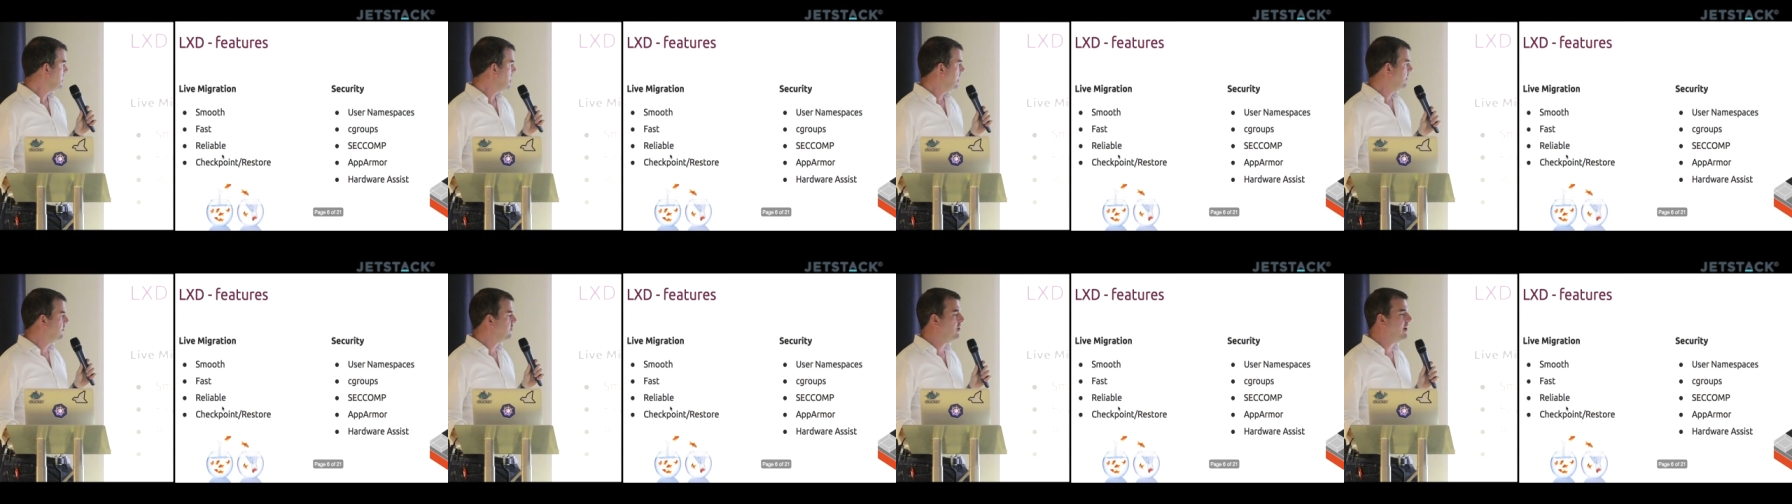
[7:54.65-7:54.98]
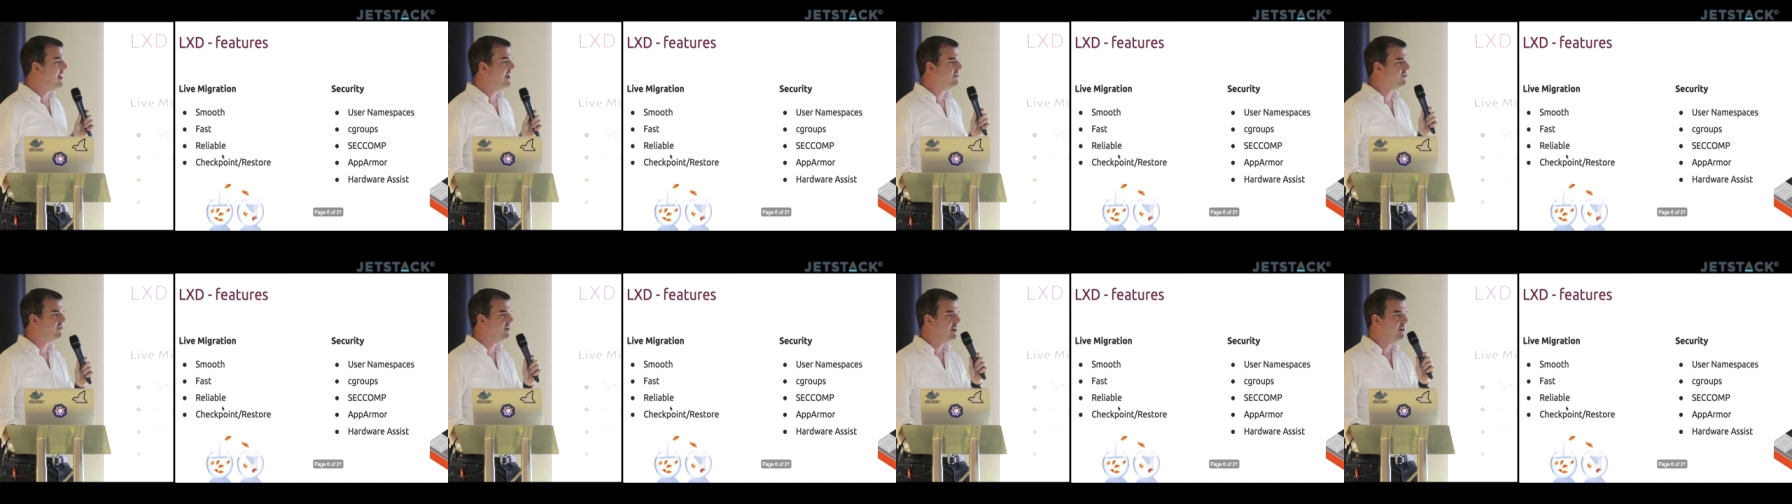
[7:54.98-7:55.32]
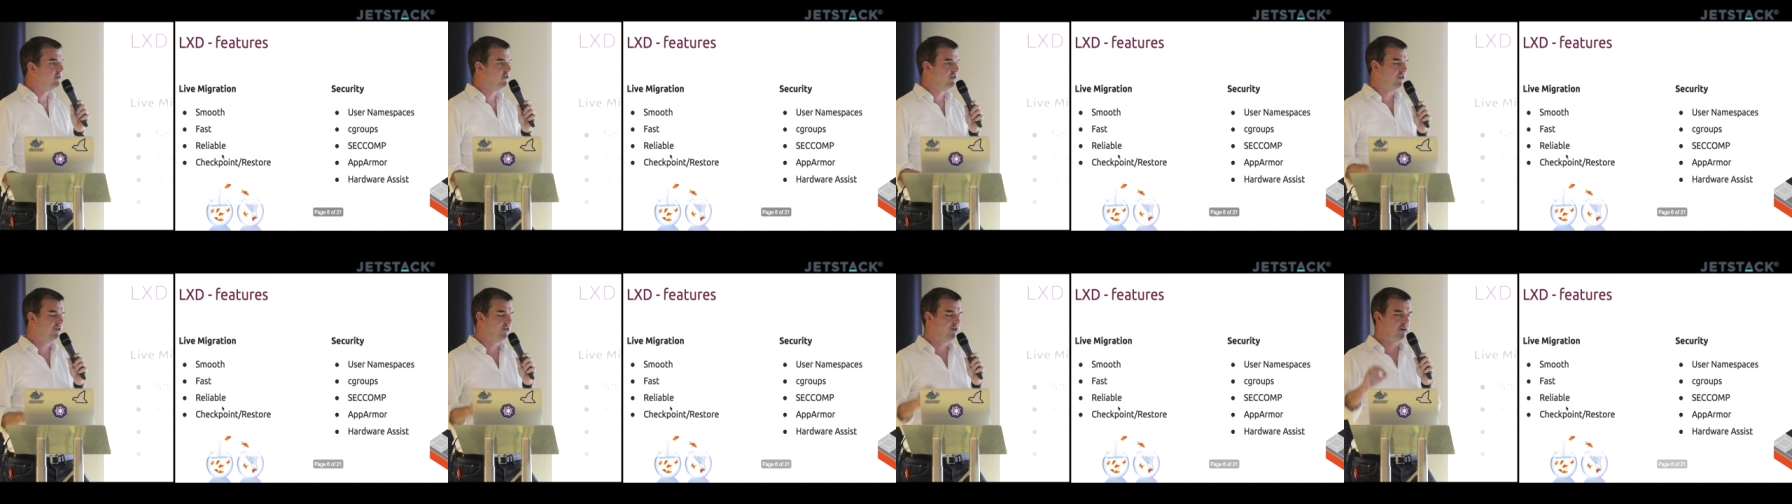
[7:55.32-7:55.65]
And so LXD
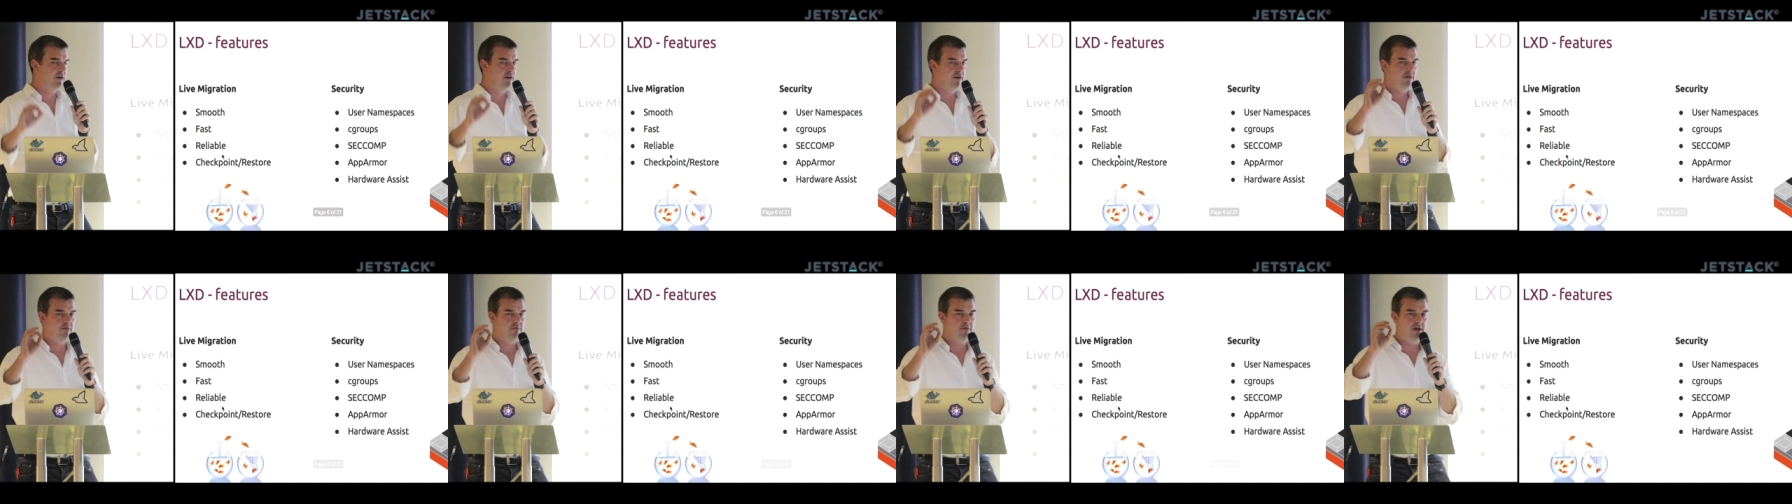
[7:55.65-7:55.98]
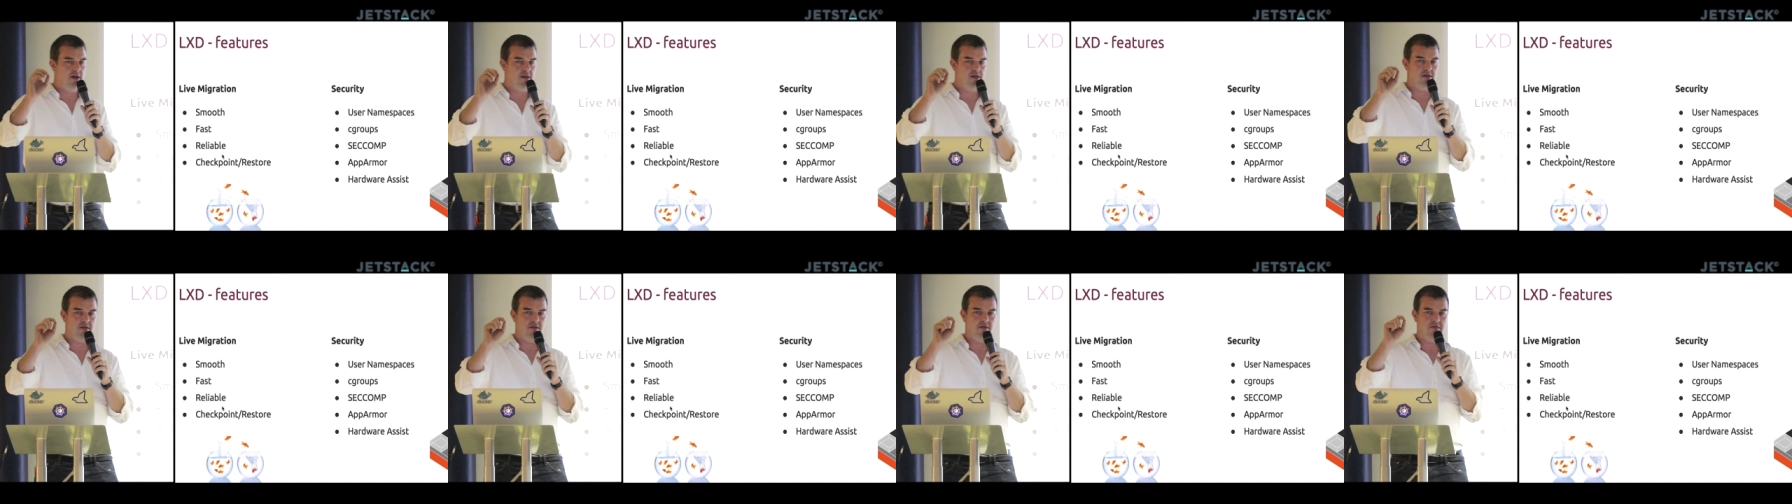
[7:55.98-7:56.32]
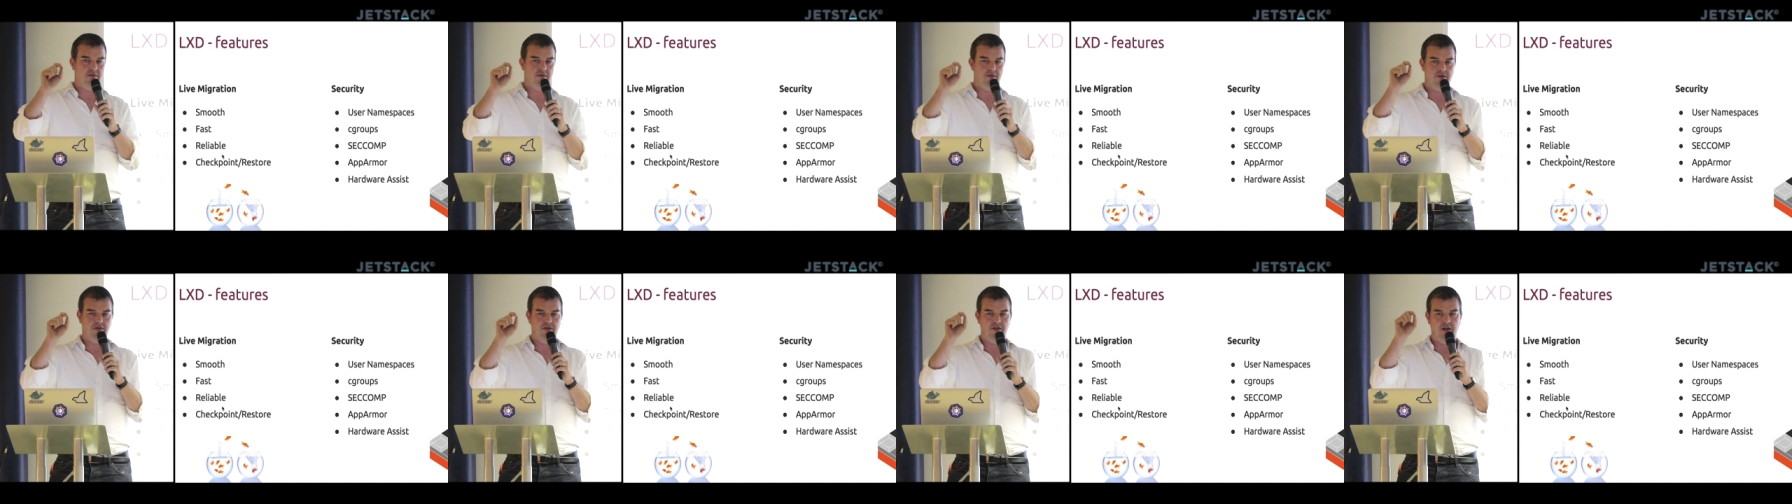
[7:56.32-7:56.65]
is just, it's
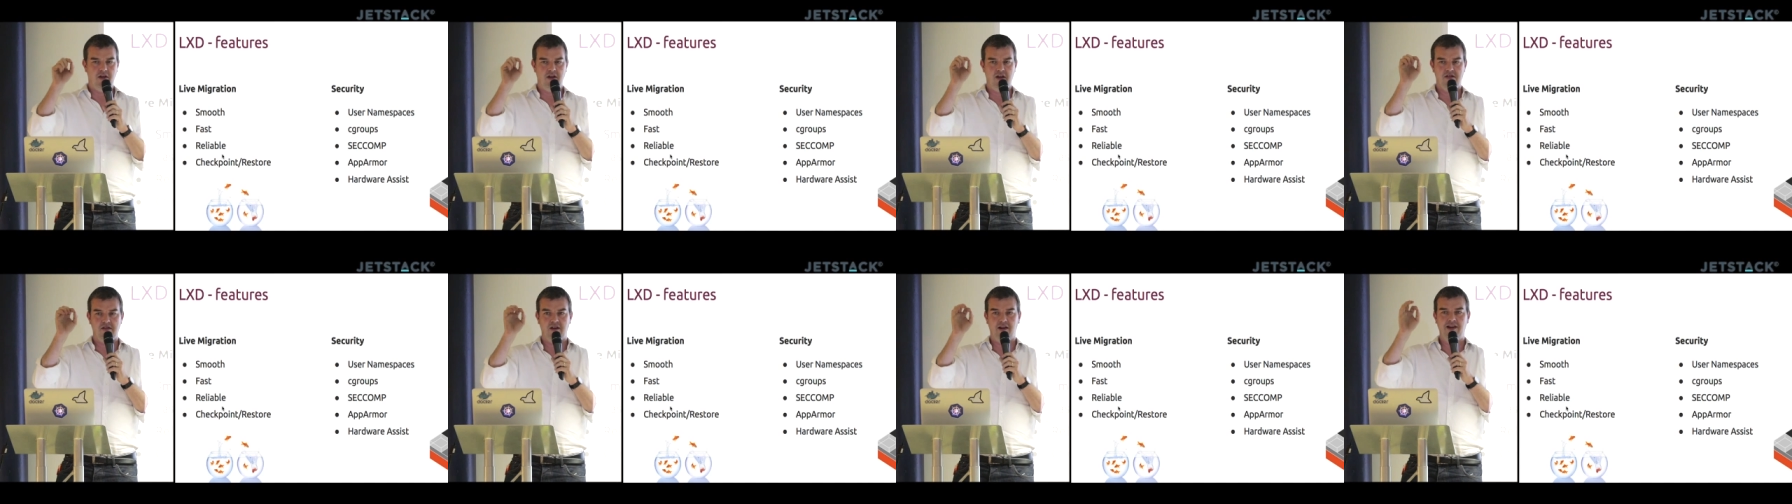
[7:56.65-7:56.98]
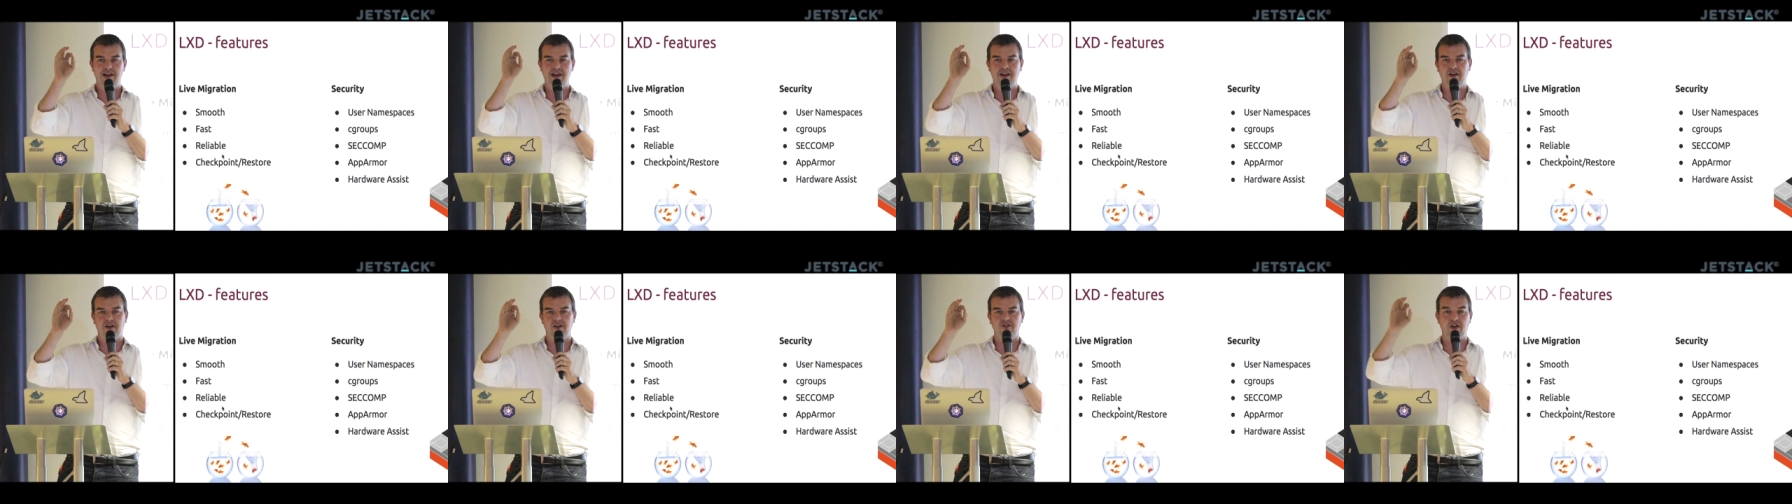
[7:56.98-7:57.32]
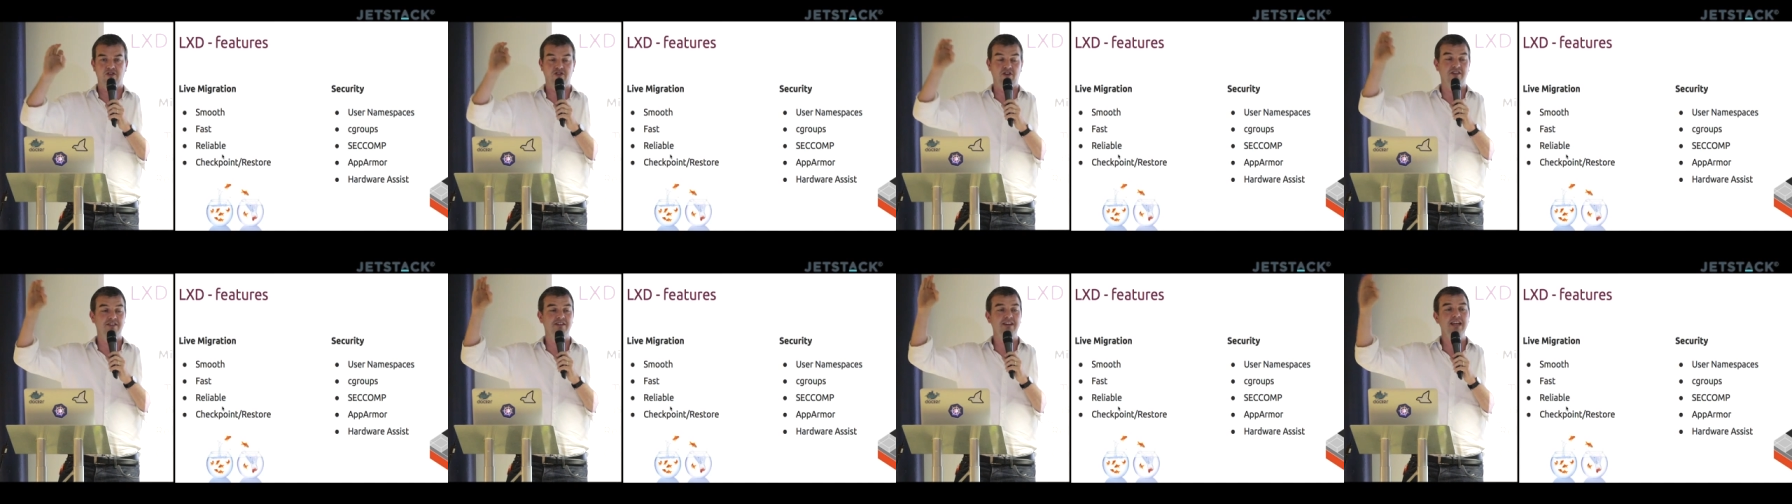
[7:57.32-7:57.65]

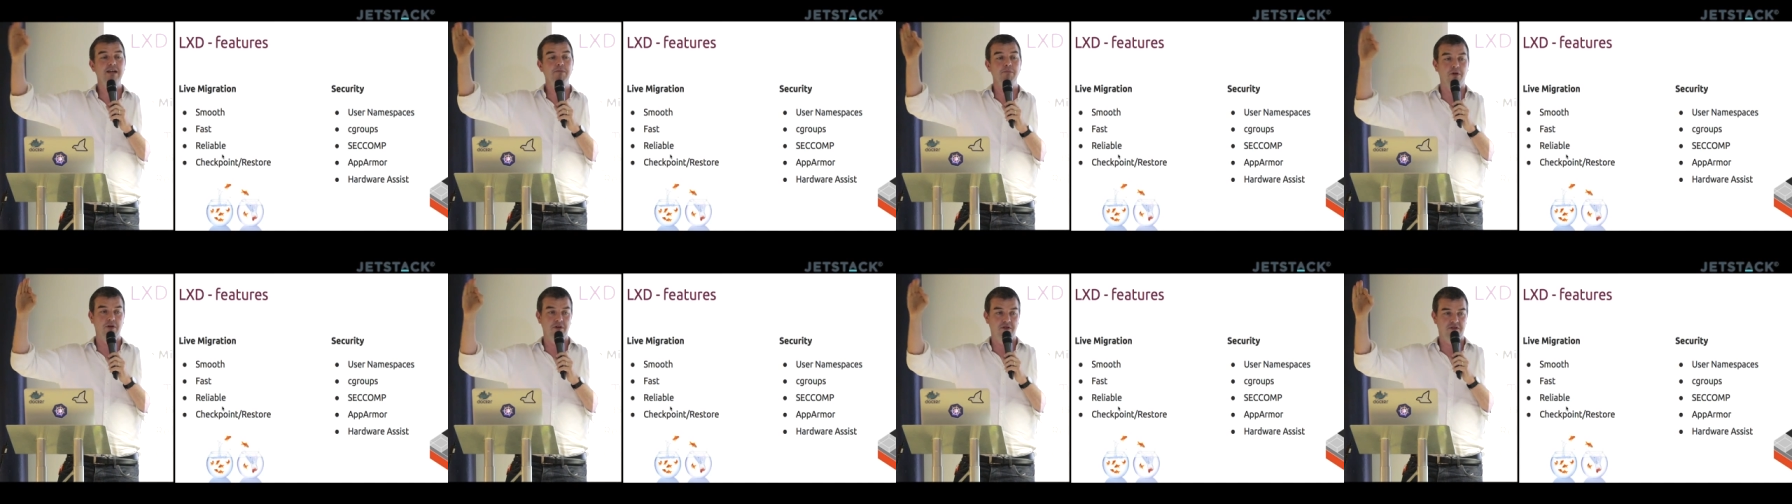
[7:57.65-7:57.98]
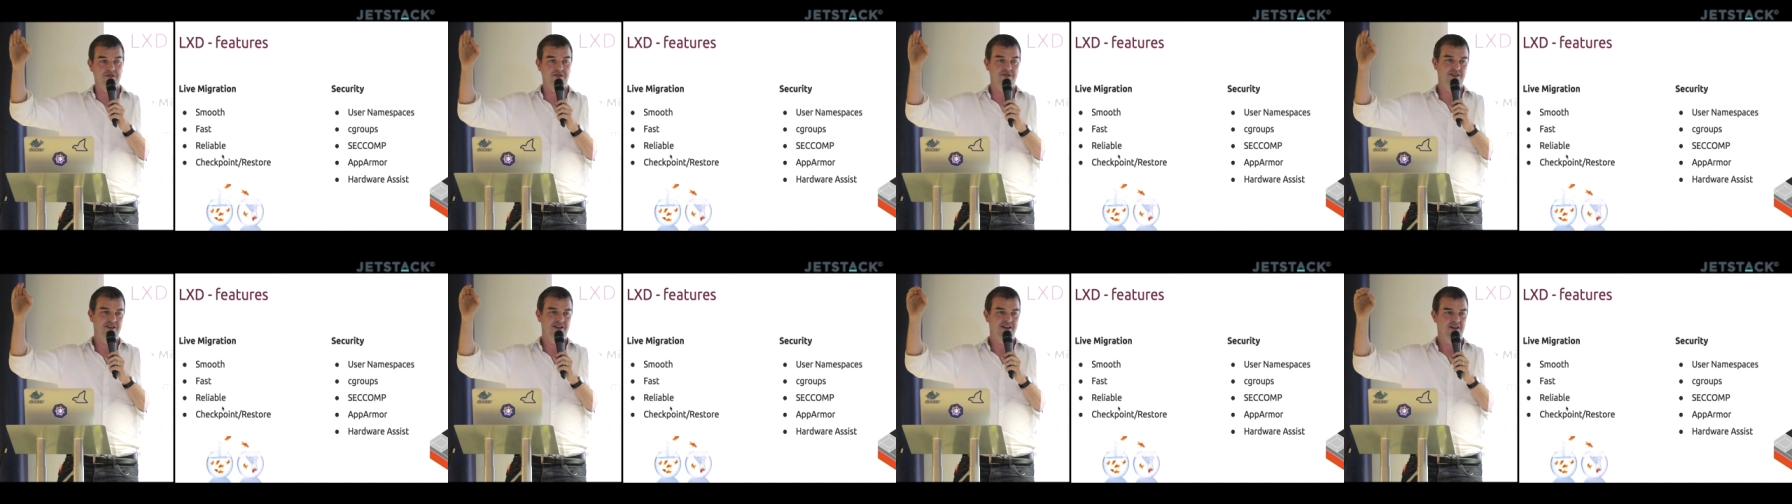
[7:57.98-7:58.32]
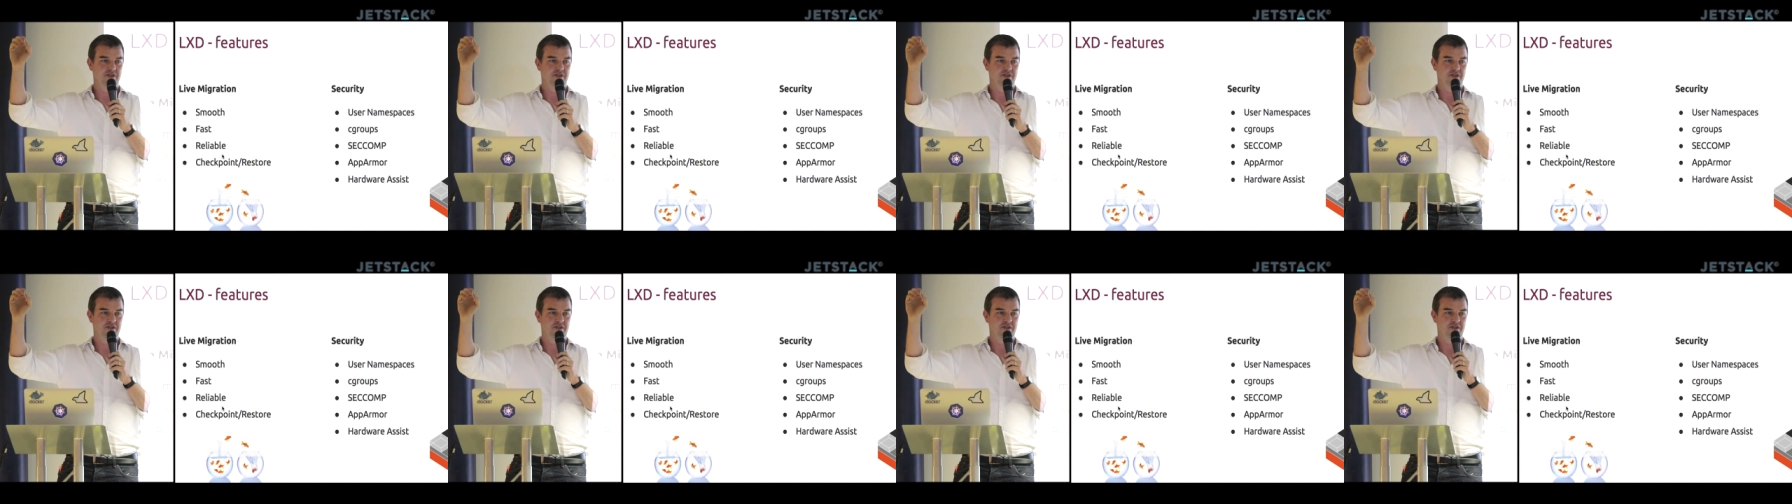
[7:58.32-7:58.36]
a daemon